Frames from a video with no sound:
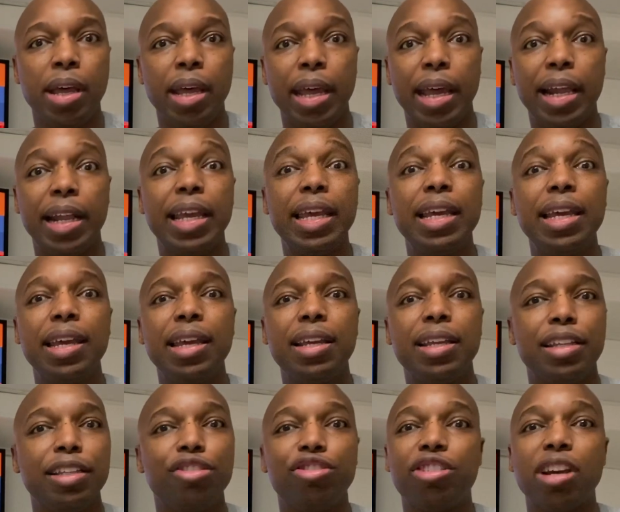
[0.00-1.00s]
And
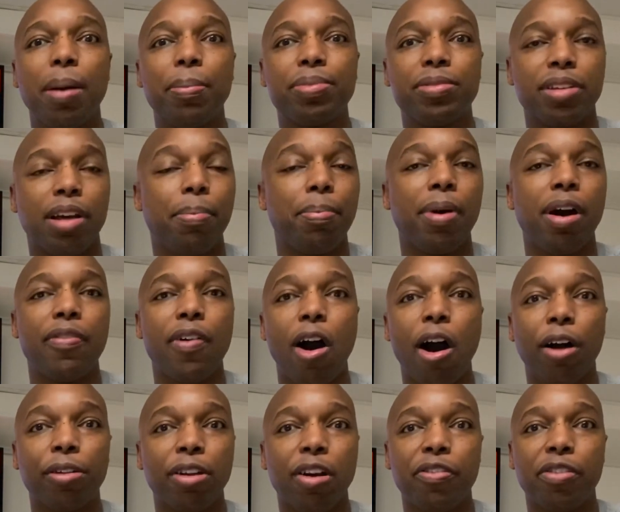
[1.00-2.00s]
he jumps above
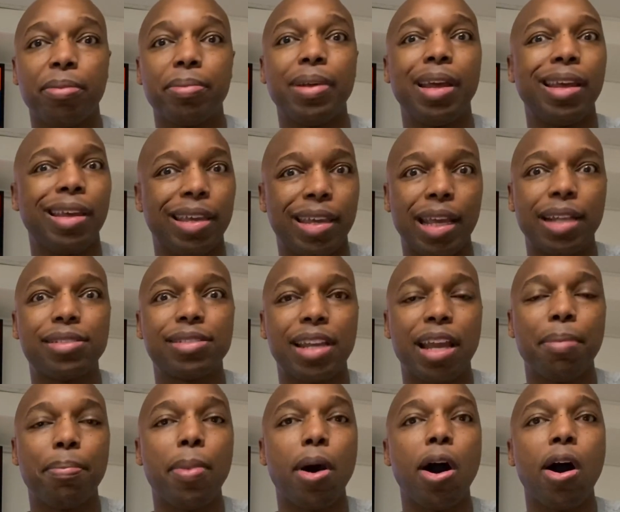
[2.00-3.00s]
all of them and gets
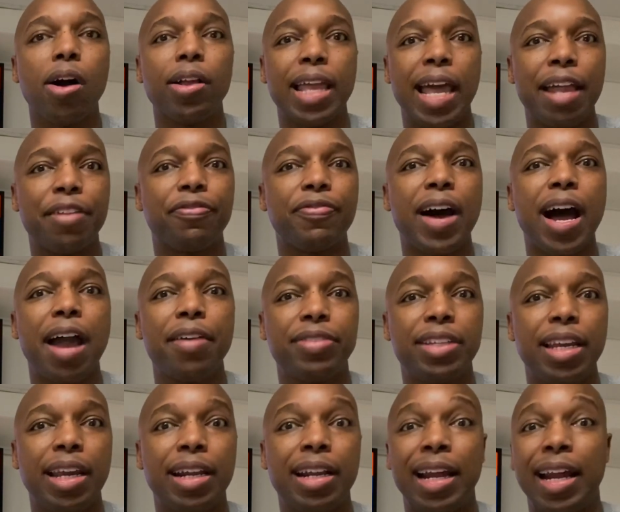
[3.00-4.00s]
that ball at
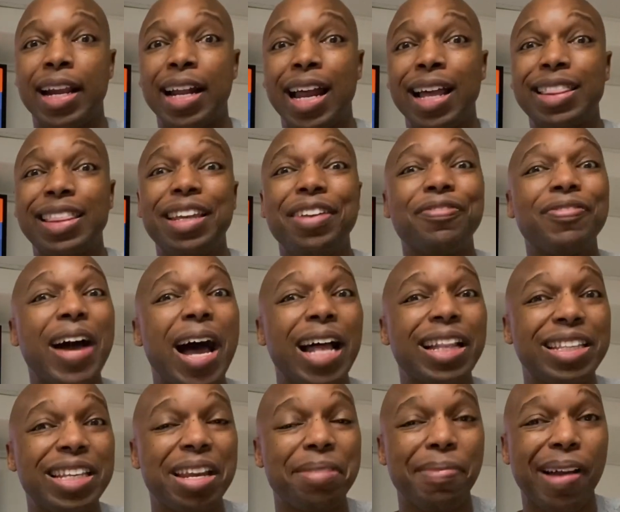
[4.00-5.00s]
5'10". And I think
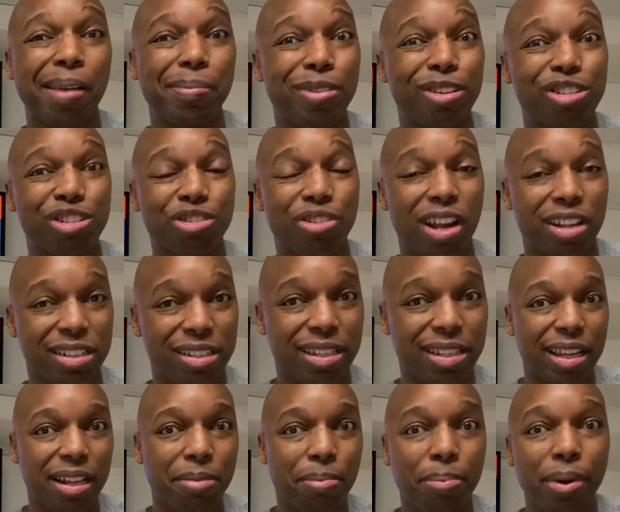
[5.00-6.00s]
5'10 might be stretching
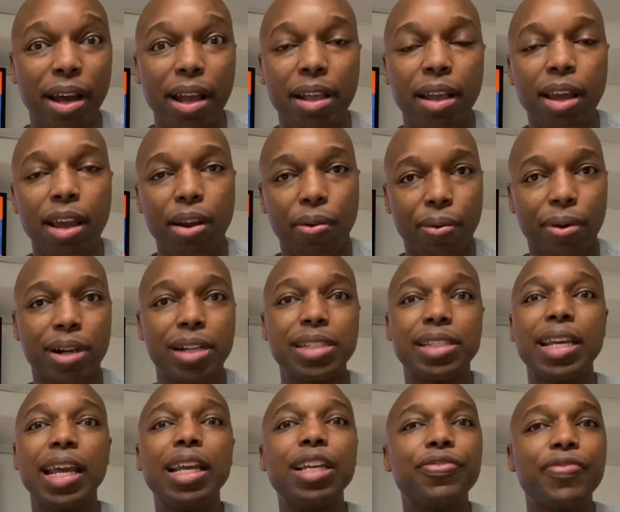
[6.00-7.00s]
But we're going to
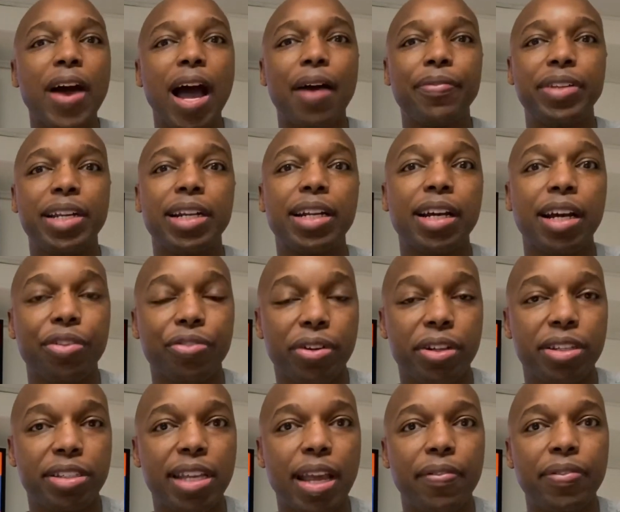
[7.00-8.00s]
say he's 5'10",
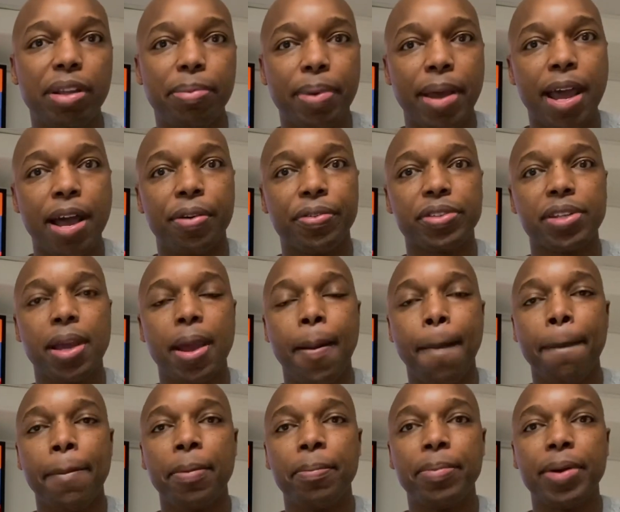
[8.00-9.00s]
170 pounds.
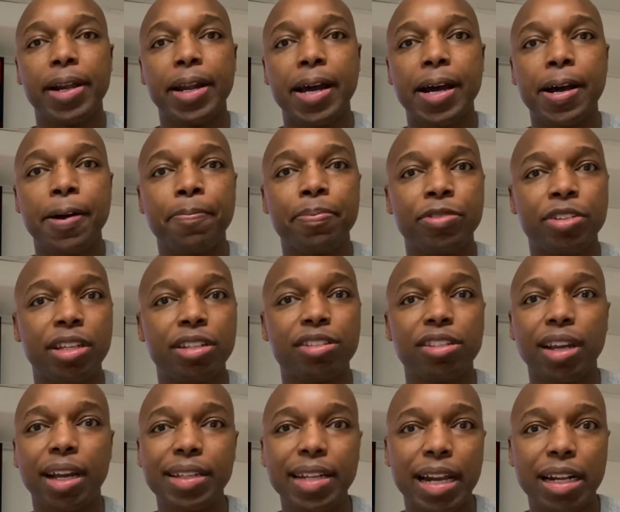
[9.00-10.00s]
But just
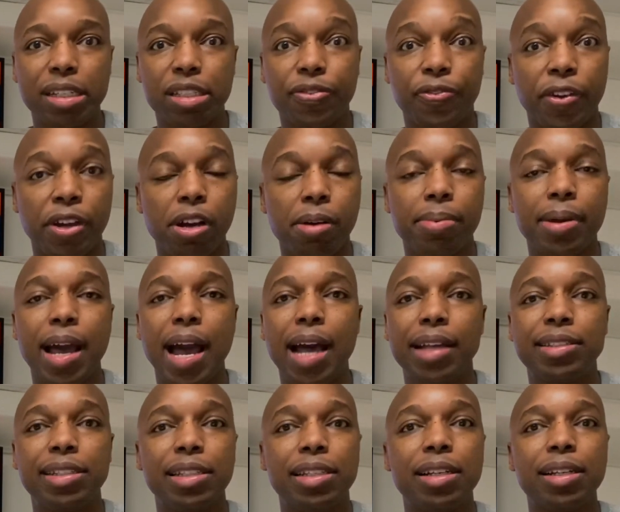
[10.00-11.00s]
looking at his film,
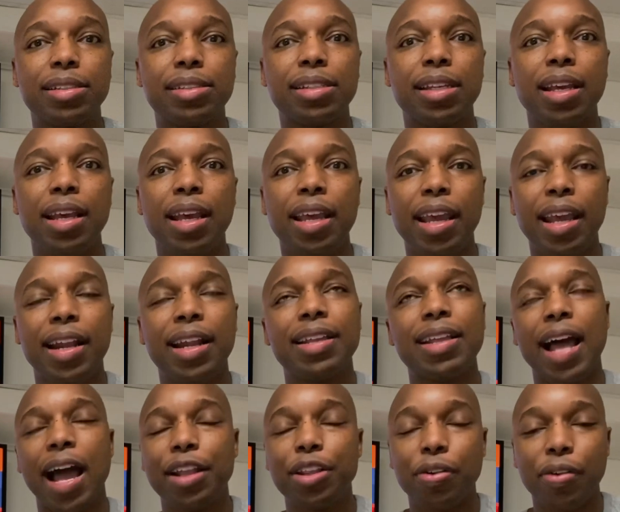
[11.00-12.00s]
guys, he looks, and
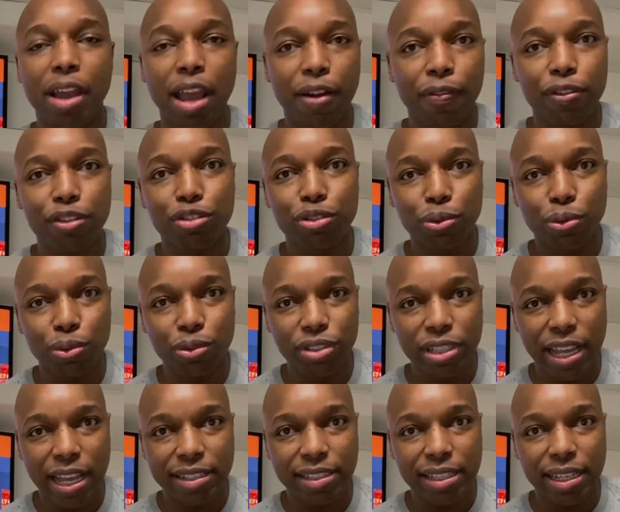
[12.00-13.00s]
I know every school
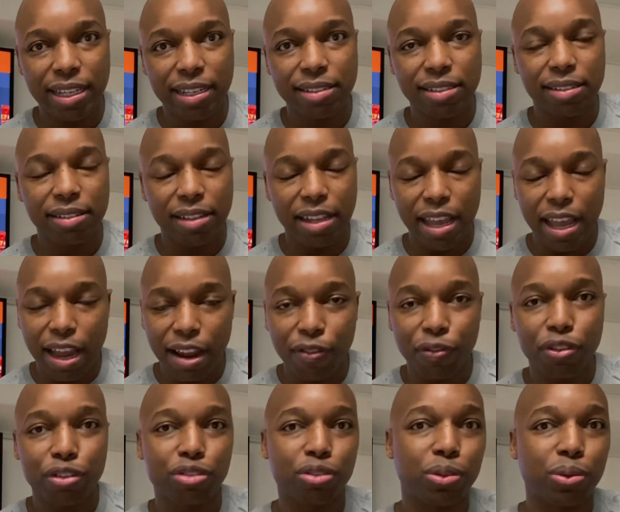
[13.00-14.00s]
says this,
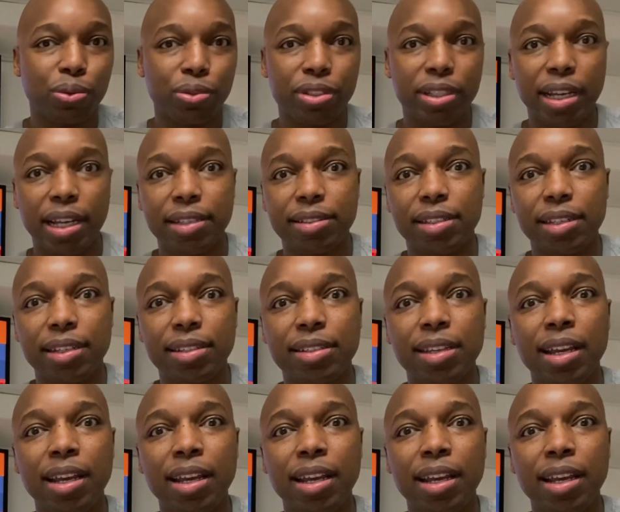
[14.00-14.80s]
that,